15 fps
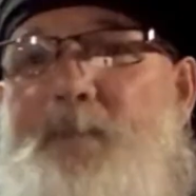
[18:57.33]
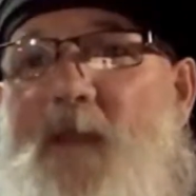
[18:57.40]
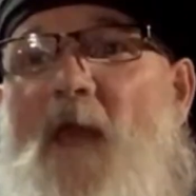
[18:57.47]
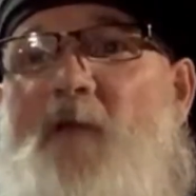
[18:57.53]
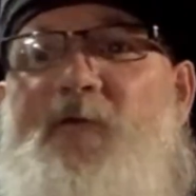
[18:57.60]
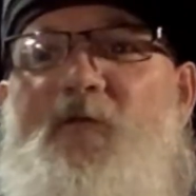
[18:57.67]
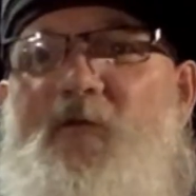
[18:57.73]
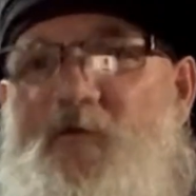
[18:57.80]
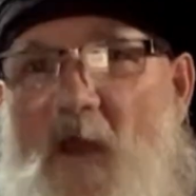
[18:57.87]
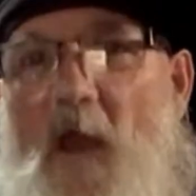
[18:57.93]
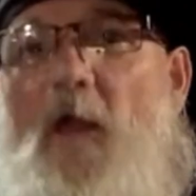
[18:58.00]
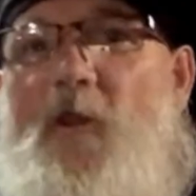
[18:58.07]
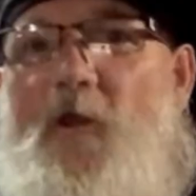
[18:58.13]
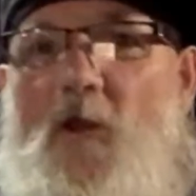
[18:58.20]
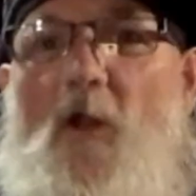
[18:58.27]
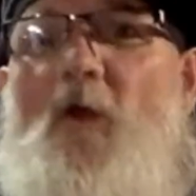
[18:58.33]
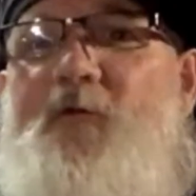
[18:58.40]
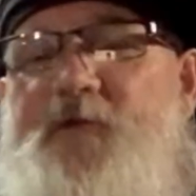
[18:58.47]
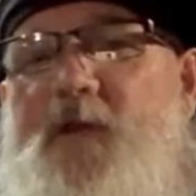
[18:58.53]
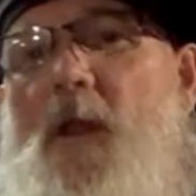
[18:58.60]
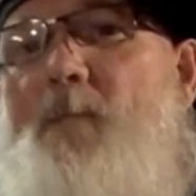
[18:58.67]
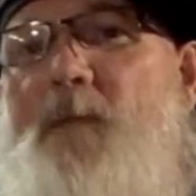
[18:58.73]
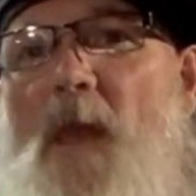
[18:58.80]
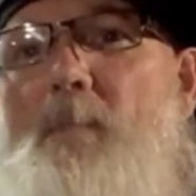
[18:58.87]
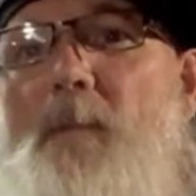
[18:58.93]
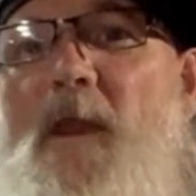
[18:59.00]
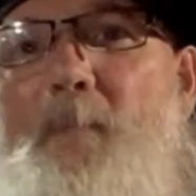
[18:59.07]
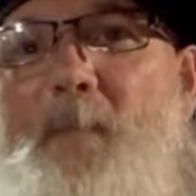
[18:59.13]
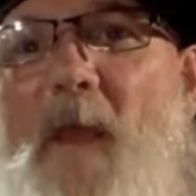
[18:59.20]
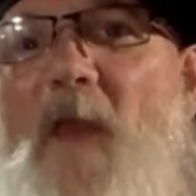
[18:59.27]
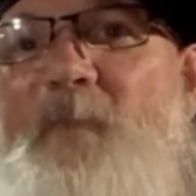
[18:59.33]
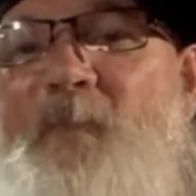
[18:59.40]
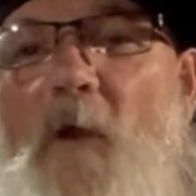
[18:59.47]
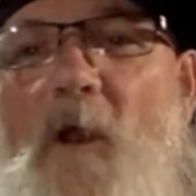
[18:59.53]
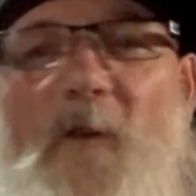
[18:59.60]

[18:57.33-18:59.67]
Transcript: dances and telling the girls to come get me to pay for